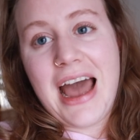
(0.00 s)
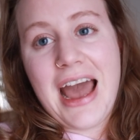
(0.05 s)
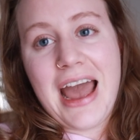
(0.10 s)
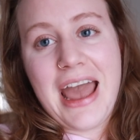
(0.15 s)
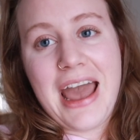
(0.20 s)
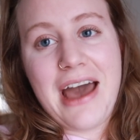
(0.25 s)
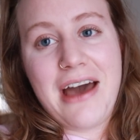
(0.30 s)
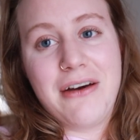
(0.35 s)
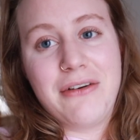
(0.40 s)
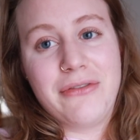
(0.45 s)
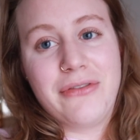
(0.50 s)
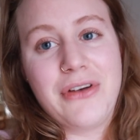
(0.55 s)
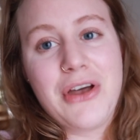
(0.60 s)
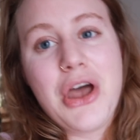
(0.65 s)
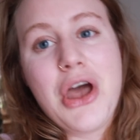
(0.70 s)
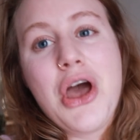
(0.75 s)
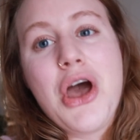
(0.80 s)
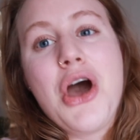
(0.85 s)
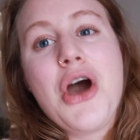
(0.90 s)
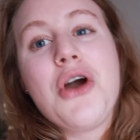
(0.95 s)
I have
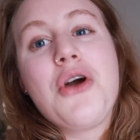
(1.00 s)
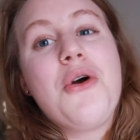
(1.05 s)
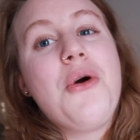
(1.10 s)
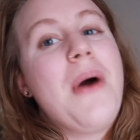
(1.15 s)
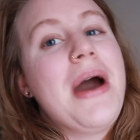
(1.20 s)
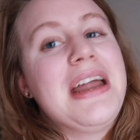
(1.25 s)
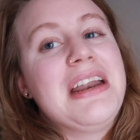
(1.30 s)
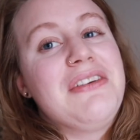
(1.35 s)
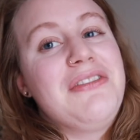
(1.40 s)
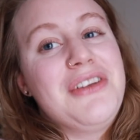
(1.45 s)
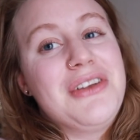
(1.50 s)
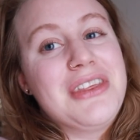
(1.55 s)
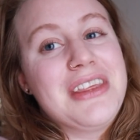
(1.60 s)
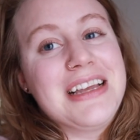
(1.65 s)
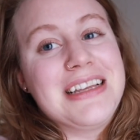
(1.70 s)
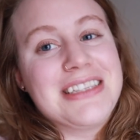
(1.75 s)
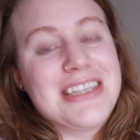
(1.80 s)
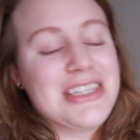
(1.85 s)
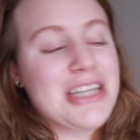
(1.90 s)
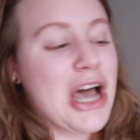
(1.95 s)
quite a few
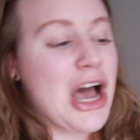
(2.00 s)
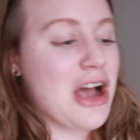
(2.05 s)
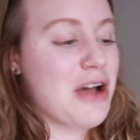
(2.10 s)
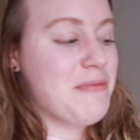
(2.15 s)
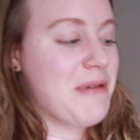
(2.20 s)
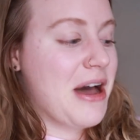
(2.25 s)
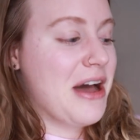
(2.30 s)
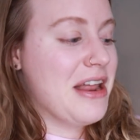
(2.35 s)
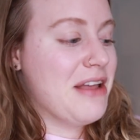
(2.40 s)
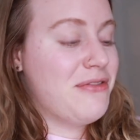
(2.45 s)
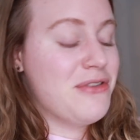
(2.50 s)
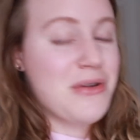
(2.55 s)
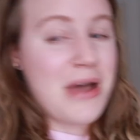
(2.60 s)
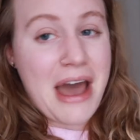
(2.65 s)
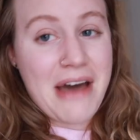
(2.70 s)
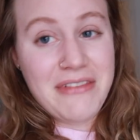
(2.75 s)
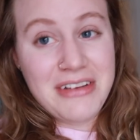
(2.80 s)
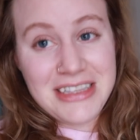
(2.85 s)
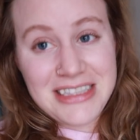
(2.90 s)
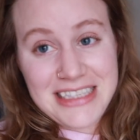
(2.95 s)
things to talk about. If you
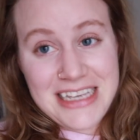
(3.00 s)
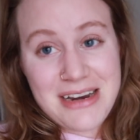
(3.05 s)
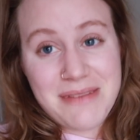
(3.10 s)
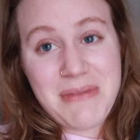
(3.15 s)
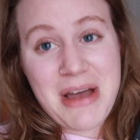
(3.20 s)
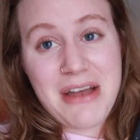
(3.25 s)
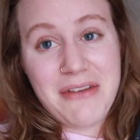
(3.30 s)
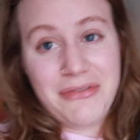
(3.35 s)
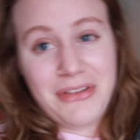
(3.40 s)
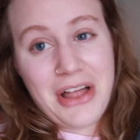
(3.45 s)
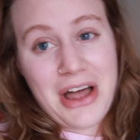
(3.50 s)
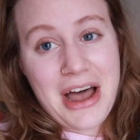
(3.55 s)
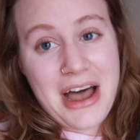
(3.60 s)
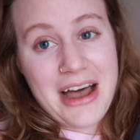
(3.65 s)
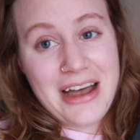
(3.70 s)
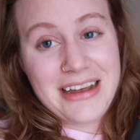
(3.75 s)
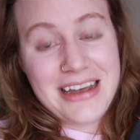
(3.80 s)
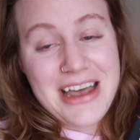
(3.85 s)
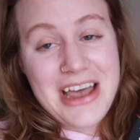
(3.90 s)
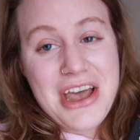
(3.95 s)
haven't seen my
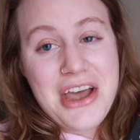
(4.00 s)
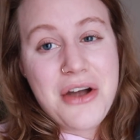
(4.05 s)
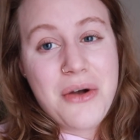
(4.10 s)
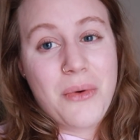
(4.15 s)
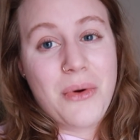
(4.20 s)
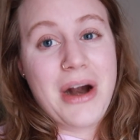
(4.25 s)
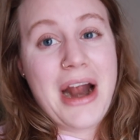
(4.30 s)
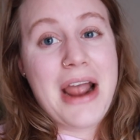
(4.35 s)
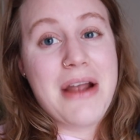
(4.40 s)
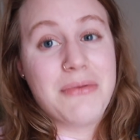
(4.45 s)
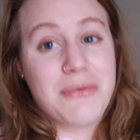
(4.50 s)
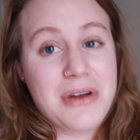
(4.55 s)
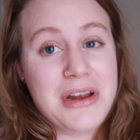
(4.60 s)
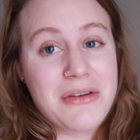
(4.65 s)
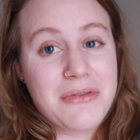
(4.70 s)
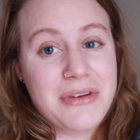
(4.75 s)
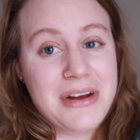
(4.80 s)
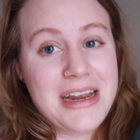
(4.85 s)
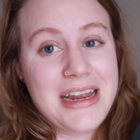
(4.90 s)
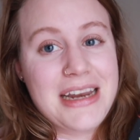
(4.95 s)
vlog where I
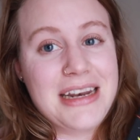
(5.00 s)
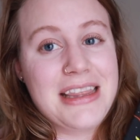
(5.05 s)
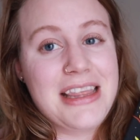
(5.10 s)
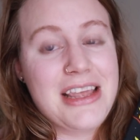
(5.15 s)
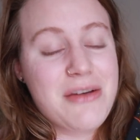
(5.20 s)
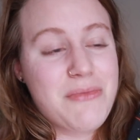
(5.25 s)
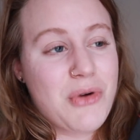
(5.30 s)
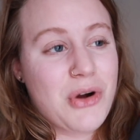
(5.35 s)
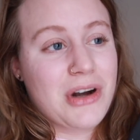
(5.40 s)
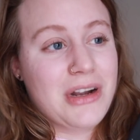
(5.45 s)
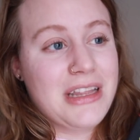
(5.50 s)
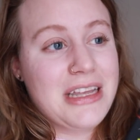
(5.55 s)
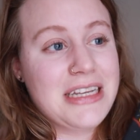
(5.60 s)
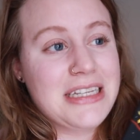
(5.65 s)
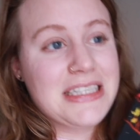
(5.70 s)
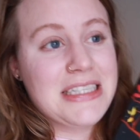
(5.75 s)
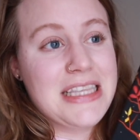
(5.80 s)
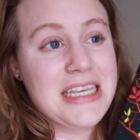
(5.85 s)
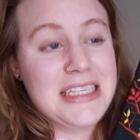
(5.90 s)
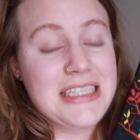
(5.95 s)
reread The
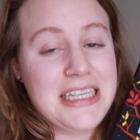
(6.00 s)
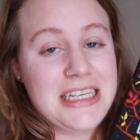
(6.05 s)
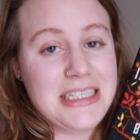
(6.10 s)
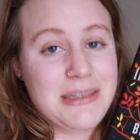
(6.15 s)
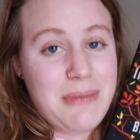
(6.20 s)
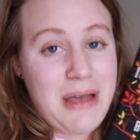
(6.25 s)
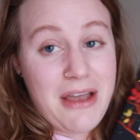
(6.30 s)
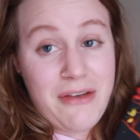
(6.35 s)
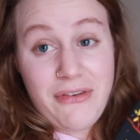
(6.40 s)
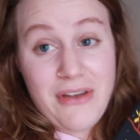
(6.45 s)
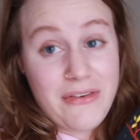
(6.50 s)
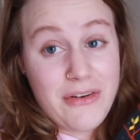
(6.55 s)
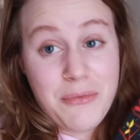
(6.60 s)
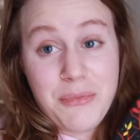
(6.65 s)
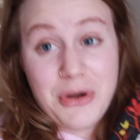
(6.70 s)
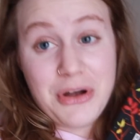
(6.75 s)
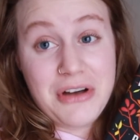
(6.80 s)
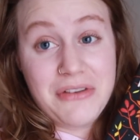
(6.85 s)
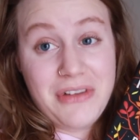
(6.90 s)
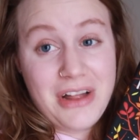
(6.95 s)
Immortalist, this is my favorite
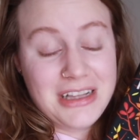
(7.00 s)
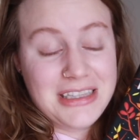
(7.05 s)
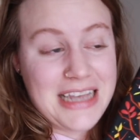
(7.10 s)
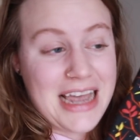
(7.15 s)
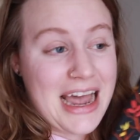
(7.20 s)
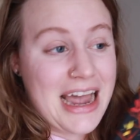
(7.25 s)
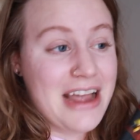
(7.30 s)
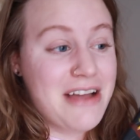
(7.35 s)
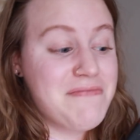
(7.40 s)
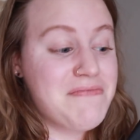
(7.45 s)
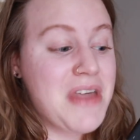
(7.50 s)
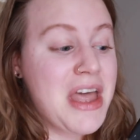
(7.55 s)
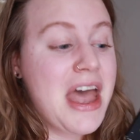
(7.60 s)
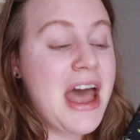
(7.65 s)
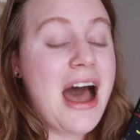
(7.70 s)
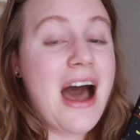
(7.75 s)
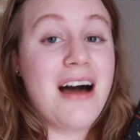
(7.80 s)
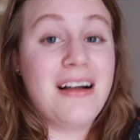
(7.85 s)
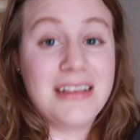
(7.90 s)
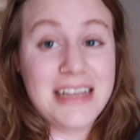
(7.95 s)
book of all time.
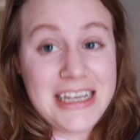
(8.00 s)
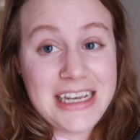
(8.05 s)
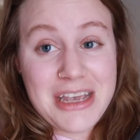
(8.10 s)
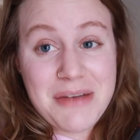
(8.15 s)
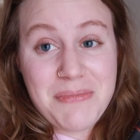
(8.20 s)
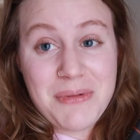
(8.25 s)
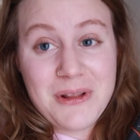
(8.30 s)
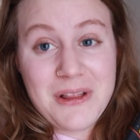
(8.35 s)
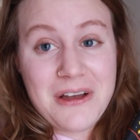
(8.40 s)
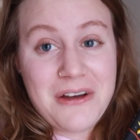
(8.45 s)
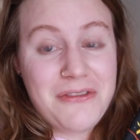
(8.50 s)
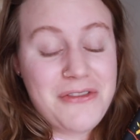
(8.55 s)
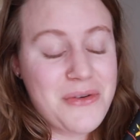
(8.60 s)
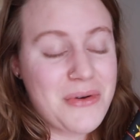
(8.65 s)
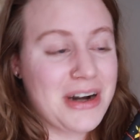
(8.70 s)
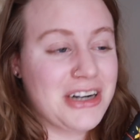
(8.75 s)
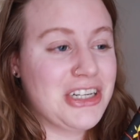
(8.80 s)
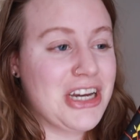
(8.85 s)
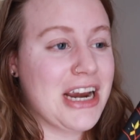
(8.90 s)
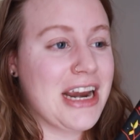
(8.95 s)
I'll link it below if you
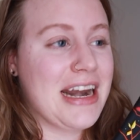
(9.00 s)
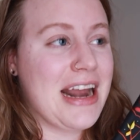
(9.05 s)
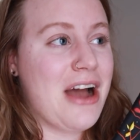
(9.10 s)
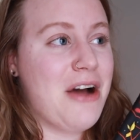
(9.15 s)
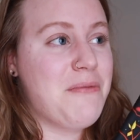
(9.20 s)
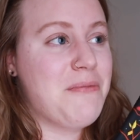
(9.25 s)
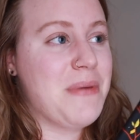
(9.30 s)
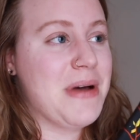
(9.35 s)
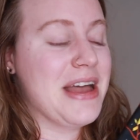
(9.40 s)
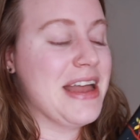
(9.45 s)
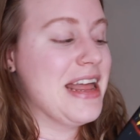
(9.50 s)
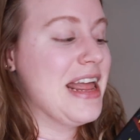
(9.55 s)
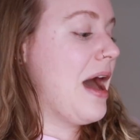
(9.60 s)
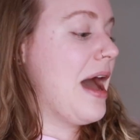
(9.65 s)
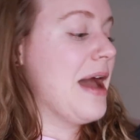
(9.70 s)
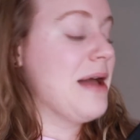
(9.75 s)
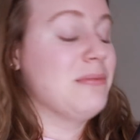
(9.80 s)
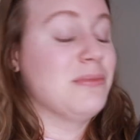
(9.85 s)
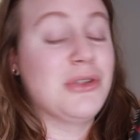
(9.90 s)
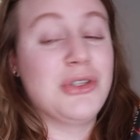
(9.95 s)
want to check it out, but
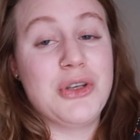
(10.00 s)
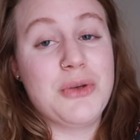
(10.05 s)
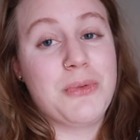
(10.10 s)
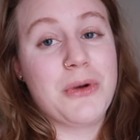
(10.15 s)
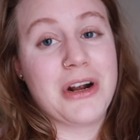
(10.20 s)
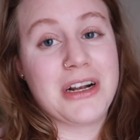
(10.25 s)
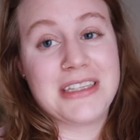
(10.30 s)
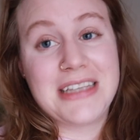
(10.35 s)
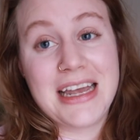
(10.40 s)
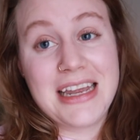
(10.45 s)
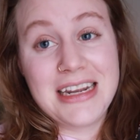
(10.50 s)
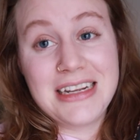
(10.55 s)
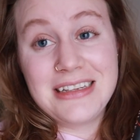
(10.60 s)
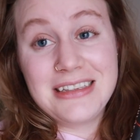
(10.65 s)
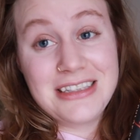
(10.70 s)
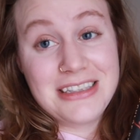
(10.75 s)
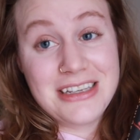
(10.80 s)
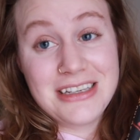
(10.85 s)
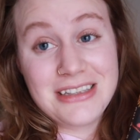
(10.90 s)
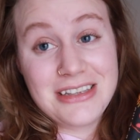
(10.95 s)
I'm super
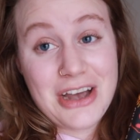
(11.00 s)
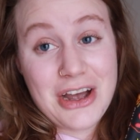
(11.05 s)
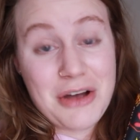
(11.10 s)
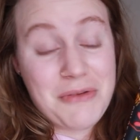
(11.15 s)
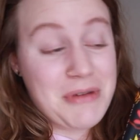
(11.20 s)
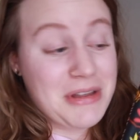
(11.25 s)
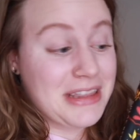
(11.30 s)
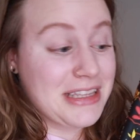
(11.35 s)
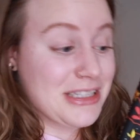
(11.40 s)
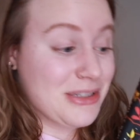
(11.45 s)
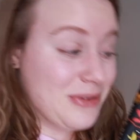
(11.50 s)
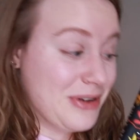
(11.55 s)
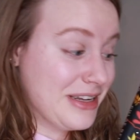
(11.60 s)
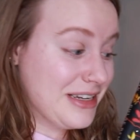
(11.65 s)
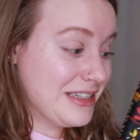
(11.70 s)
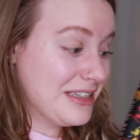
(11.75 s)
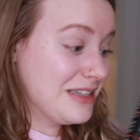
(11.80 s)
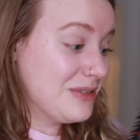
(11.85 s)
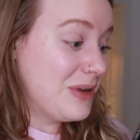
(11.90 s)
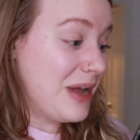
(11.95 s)
excited to talk about this
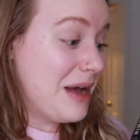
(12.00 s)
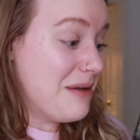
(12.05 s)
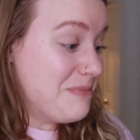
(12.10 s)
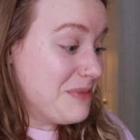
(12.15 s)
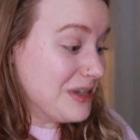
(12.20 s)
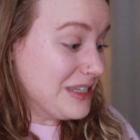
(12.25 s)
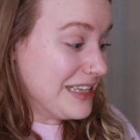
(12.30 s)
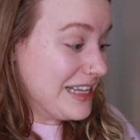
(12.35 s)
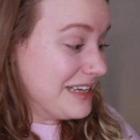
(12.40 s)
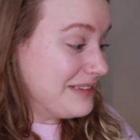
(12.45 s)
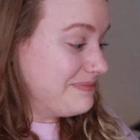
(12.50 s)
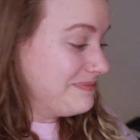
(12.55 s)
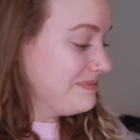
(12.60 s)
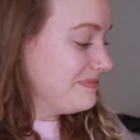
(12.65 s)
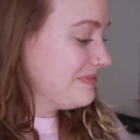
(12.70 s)
one at book club.